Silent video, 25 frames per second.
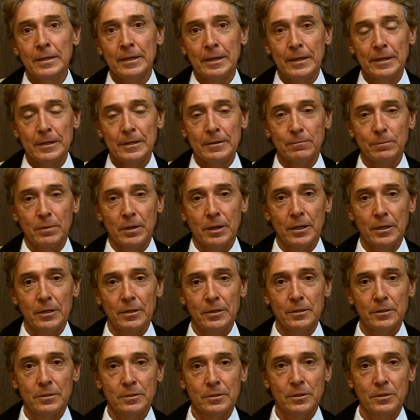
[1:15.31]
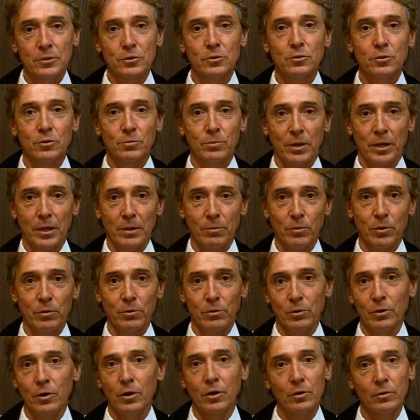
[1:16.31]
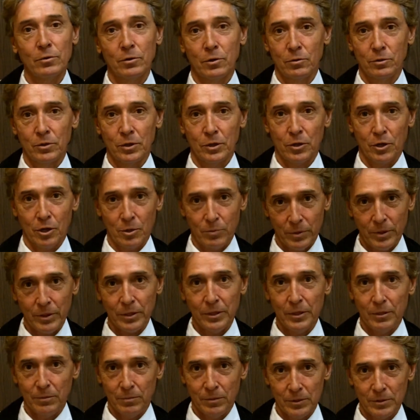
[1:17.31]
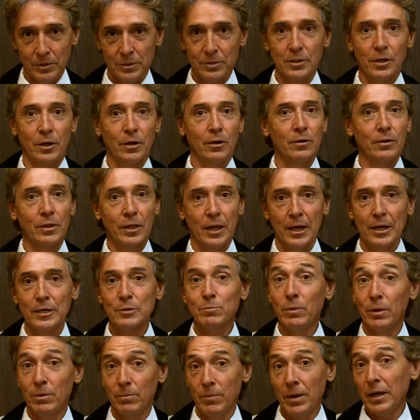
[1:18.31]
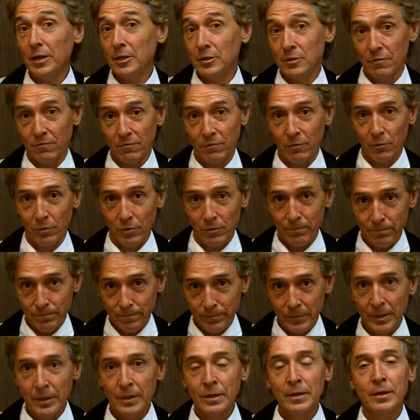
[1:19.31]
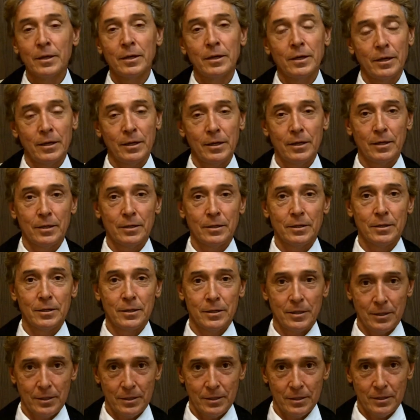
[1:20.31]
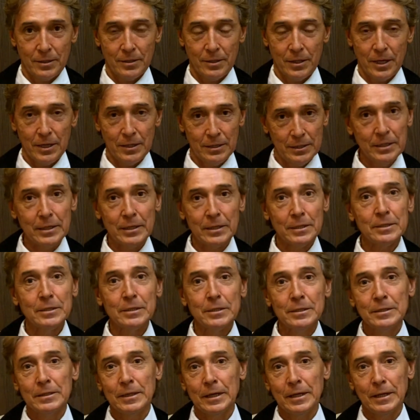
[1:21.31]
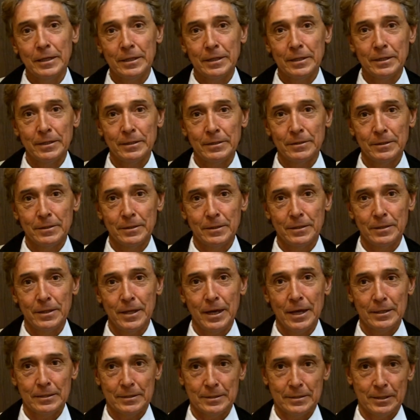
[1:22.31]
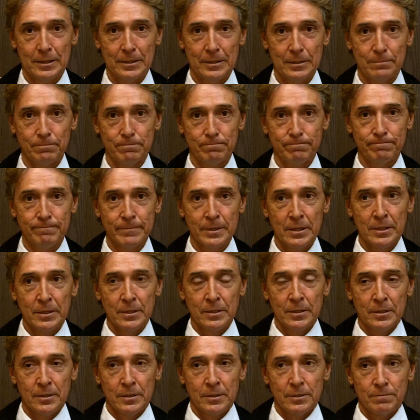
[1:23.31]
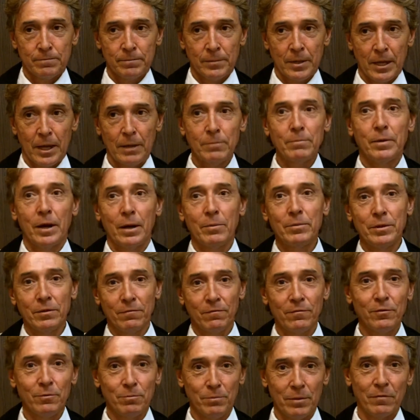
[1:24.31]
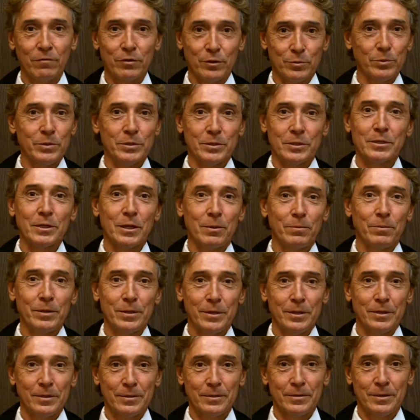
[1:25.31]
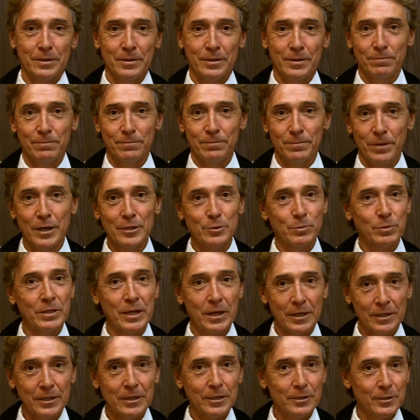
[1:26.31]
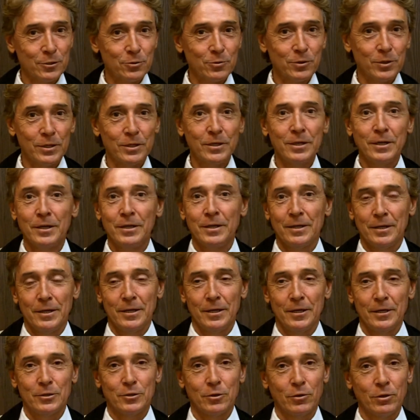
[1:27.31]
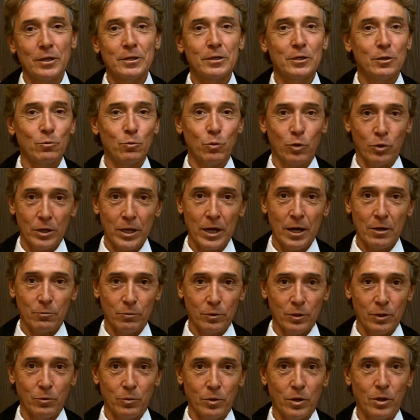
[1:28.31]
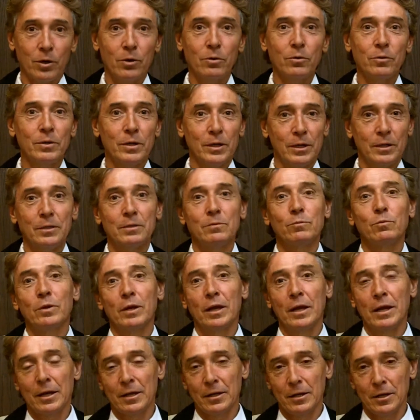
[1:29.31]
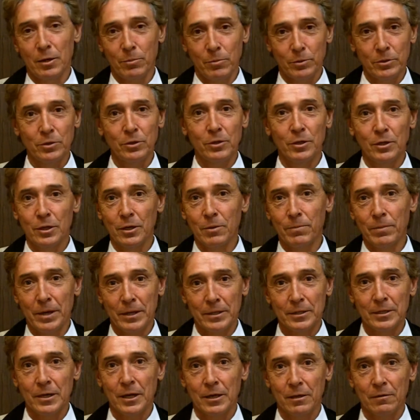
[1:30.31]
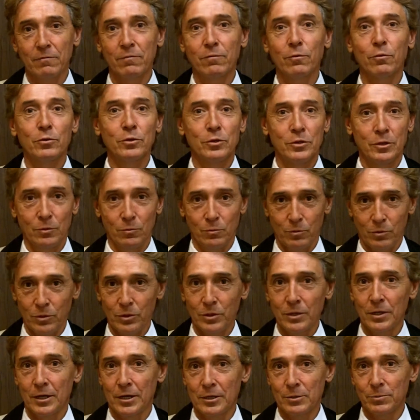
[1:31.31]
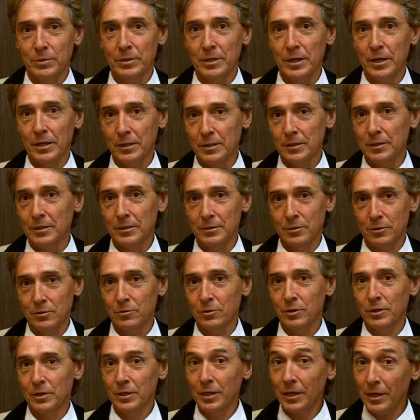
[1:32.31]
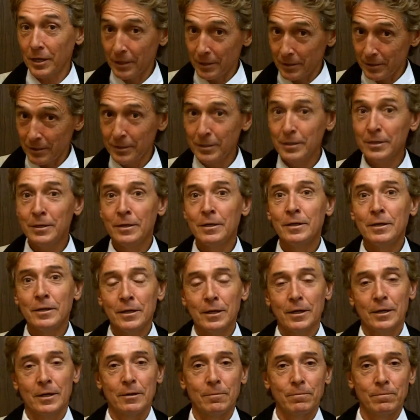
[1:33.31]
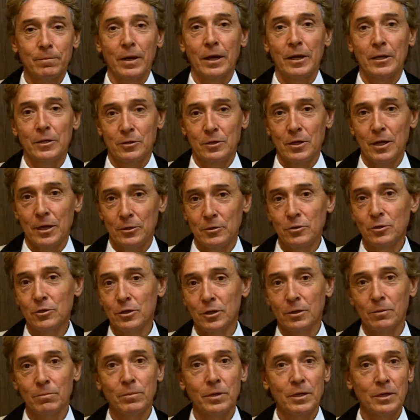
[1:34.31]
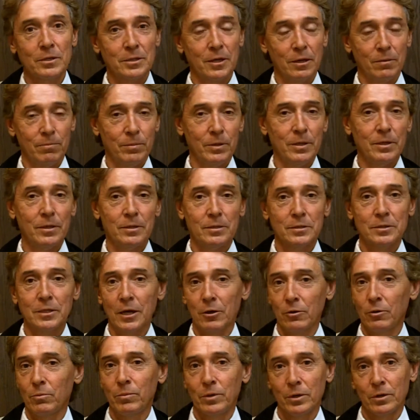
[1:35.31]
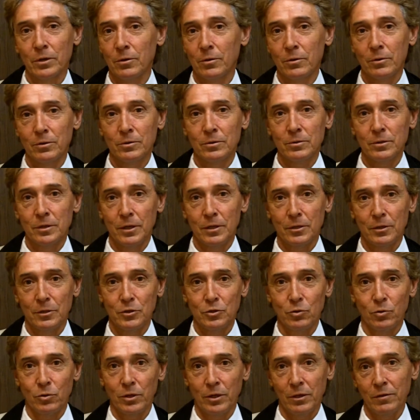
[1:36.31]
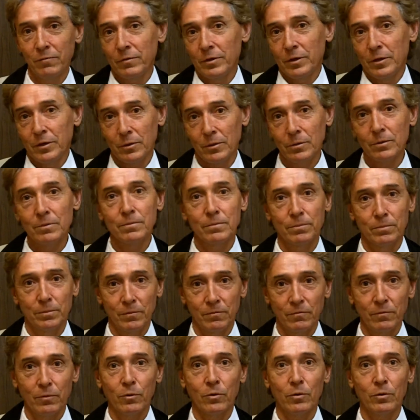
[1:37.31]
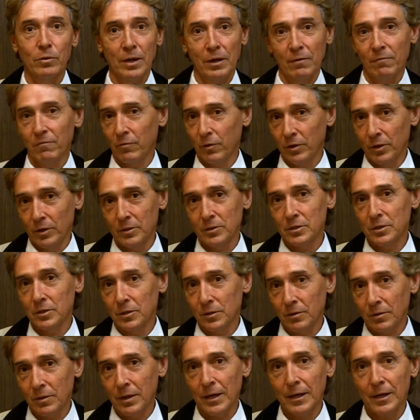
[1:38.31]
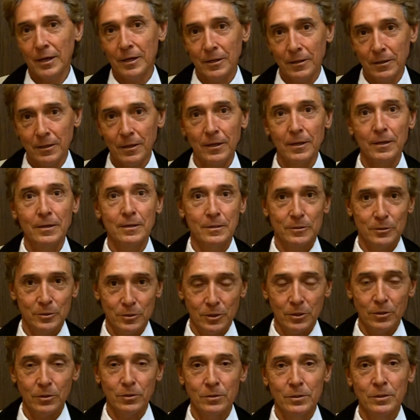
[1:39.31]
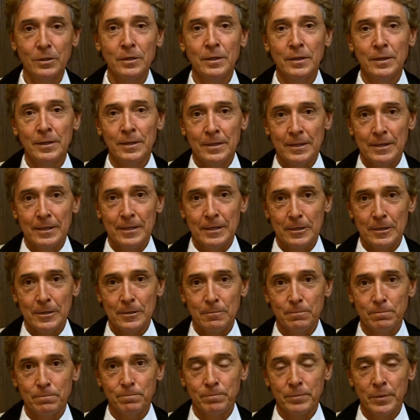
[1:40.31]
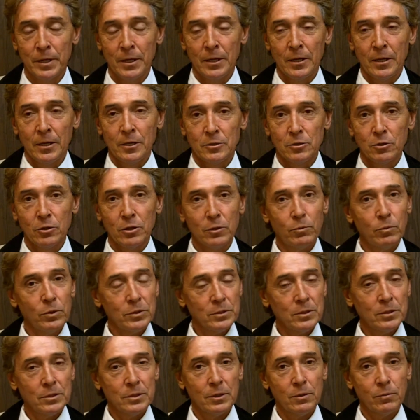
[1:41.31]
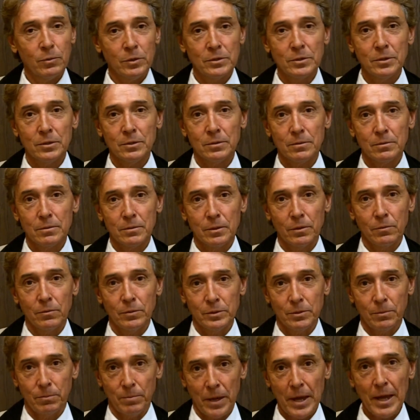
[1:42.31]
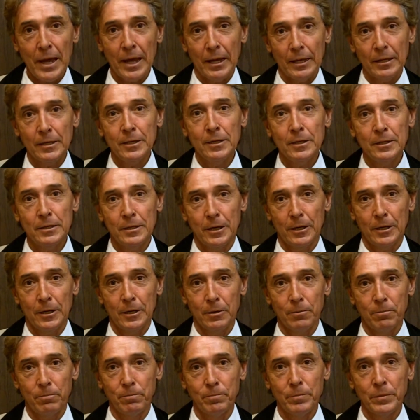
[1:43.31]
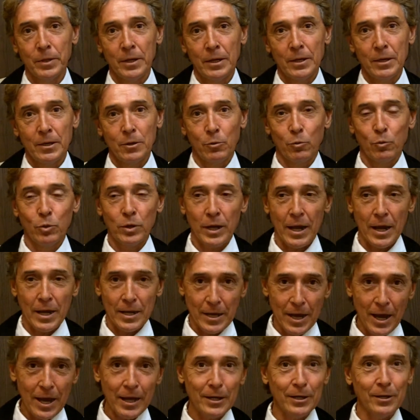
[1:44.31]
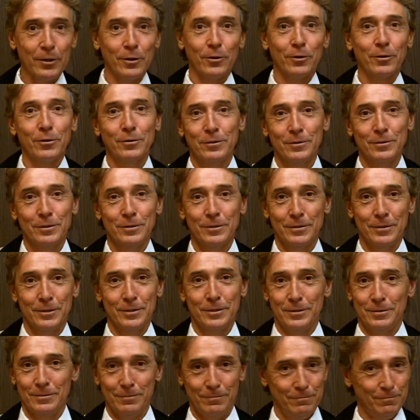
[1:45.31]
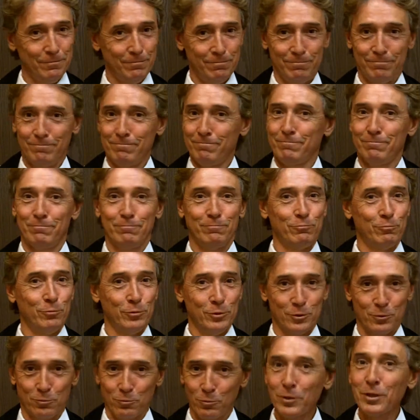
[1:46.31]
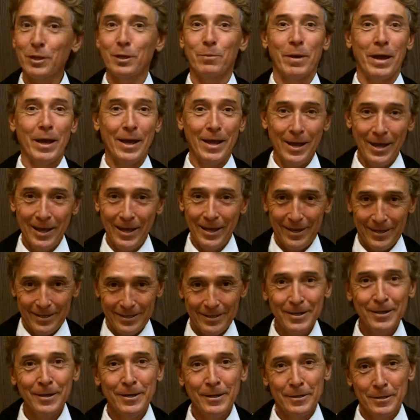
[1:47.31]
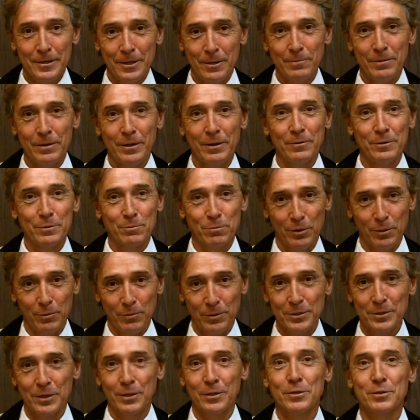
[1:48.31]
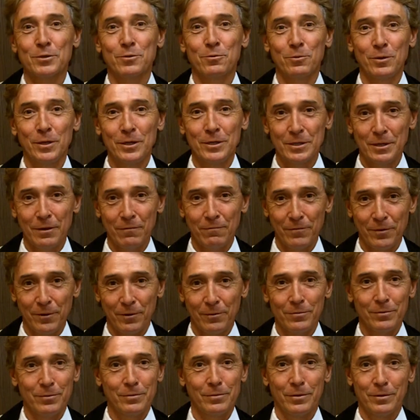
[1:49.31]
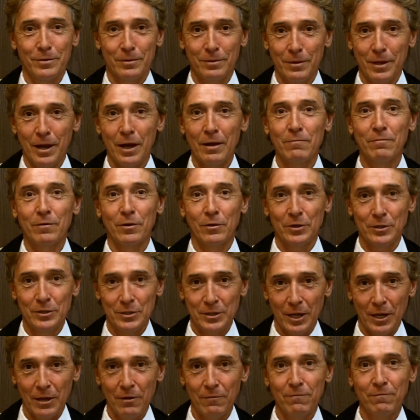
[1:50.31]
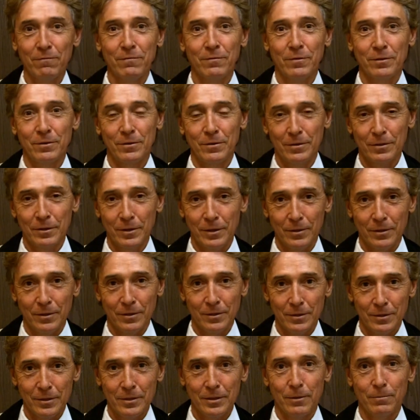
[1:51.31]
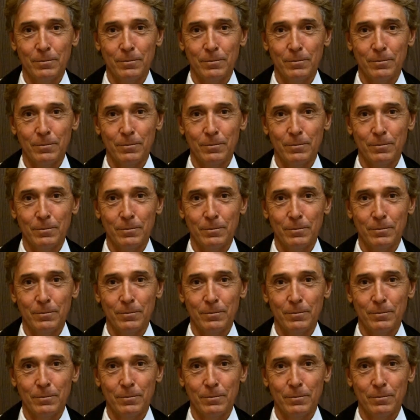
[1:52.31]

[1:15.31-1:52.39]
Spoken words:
And my sister and my brother-in-law own a carpet cleaning business there, and they asked me to manage it for them, and I did. And that I'm in the food and beverage business. I'm in the hospitality industry. And so that didn't work out really well. And when I had an opportunity to come back to California and work in the hospitality industry again, I took it because I'd been in Sacramento and enjoyed living here before, had friends here and that kind of thing. So it wasn't bad. When I got here, it was really bad. I mean, I was pretty much on the streets. I felt not very safe and